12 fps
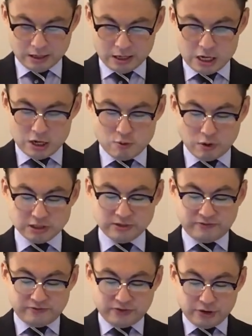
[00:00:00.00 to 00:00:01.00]
He was
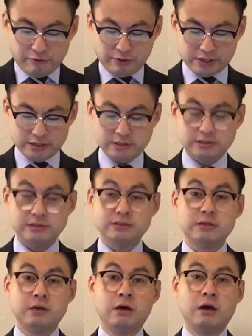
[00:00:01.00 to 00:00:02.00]
furious.
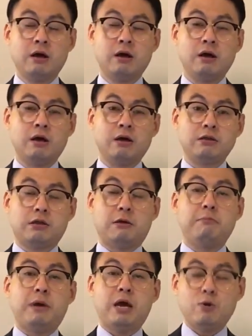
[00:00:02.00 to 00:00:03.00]
The
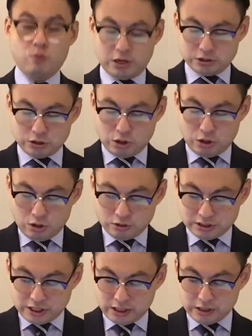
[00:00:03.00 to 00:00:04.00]
man was
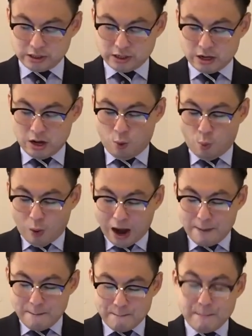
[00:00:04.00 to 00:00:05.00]
losing
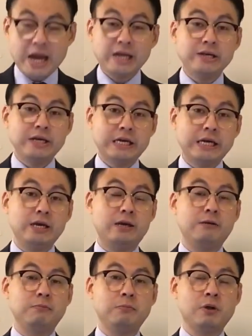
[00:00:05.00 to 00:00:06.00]
what made
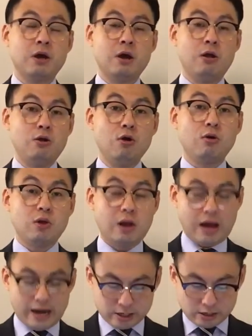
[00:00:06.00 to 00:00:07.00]
him look
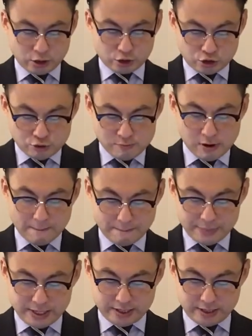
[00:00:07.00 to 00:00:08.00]
like a human
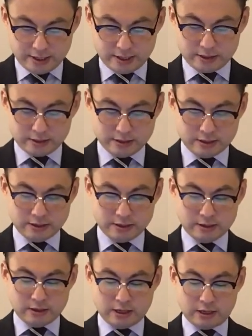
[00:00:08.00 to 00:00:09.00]
being
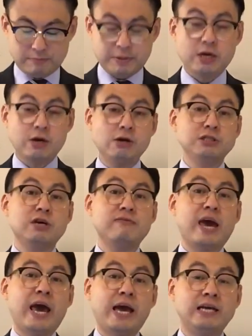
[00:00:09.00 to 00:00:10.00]
because of
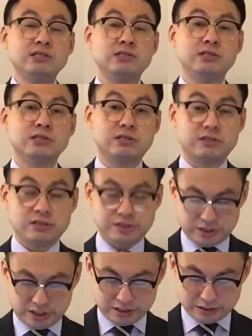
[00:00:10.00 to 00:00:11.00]
Hansen's
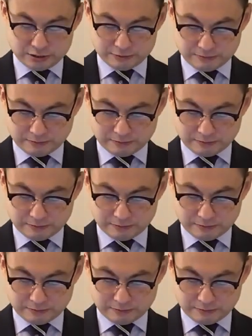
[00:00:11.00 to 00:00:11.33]
disease.